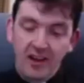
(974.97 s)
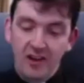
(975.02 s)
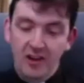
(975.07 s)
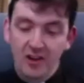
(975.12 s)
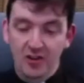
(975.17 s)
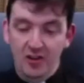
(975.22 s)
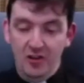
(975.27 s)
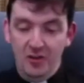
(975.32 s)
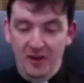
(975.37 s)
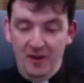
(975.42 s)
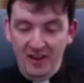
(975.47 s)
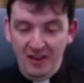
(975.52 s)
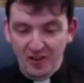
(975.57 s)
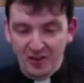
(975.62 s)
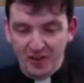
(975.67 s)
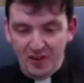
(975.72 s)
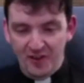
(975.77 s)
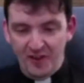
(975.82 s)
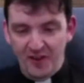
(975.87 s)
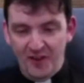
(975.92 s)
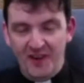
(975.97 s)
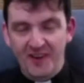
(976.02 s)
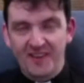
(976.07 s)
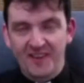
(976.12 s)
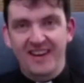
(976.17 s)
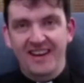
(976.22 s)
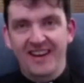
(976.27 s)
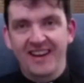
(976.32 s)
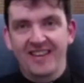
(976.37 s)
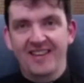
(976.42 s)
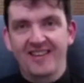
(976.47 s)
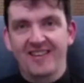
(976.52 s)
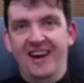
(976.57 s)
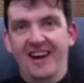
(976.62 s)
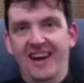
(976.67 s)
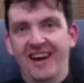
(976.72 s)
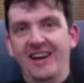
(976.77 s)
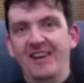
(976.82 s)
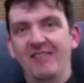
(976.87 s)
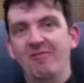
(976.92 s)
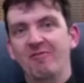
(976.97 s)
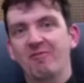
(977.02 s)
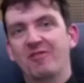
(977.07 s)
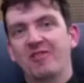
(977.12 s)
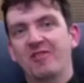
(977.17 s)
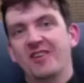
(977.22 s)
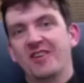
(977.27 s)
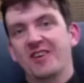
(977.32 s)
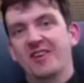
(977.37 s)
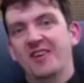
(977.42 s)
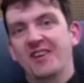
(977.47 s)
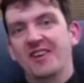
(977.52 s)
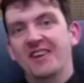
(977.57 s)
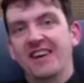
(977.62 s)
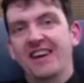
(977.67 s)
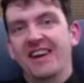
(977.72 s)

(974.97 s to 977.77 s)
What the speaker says: you so much for taking the time to